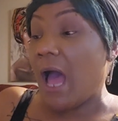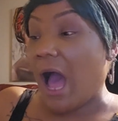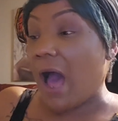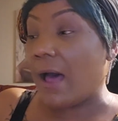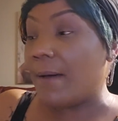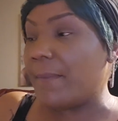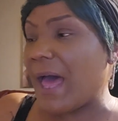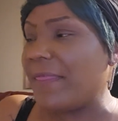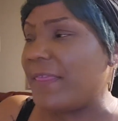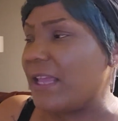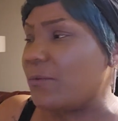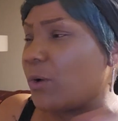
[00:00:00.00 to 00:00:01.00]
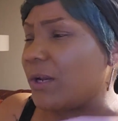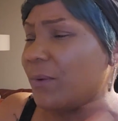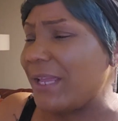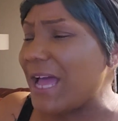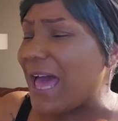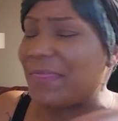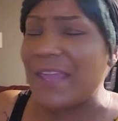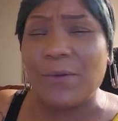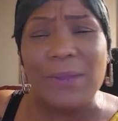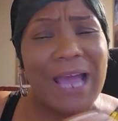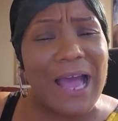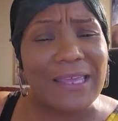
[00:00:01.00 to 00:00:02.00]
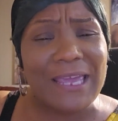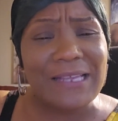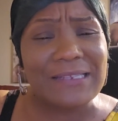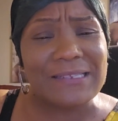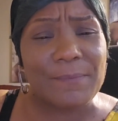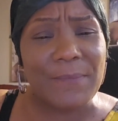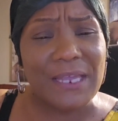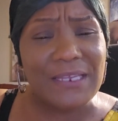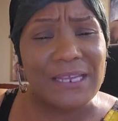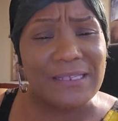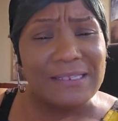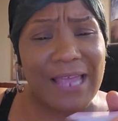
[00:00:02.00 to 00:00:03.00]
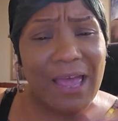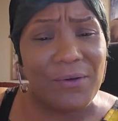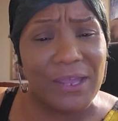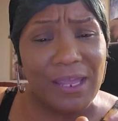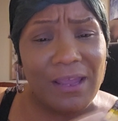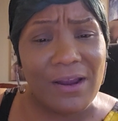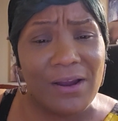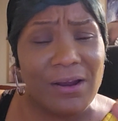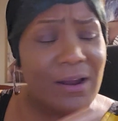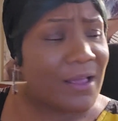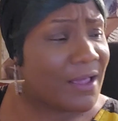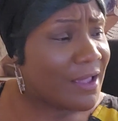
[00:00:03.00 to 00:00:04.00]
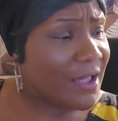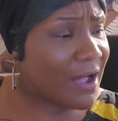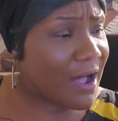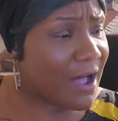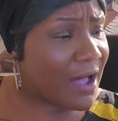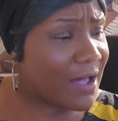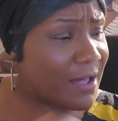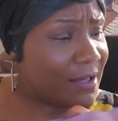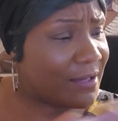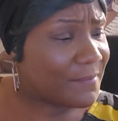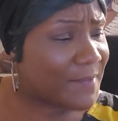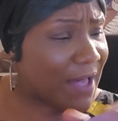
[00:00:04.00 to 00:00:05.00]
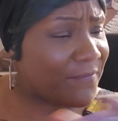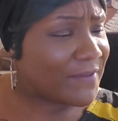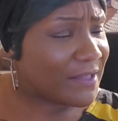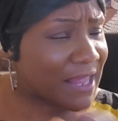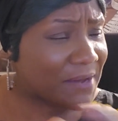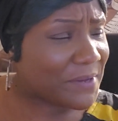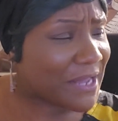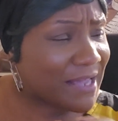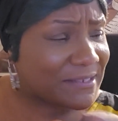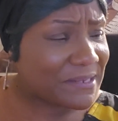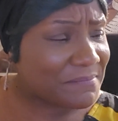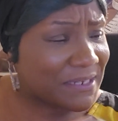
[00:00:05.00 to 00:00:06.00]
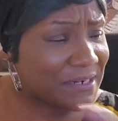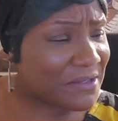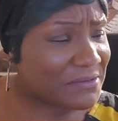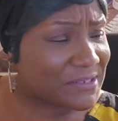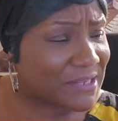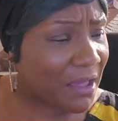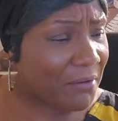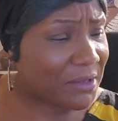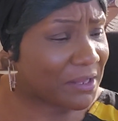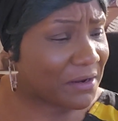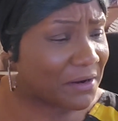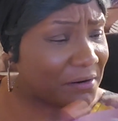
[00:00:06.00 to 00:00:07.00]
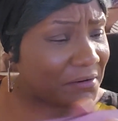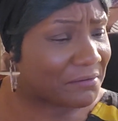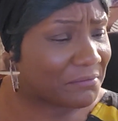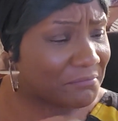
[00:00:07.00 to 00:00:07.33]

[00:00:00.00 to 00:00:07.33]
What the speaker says: I think we got King's Dominion down here. I feel like we got something else down here.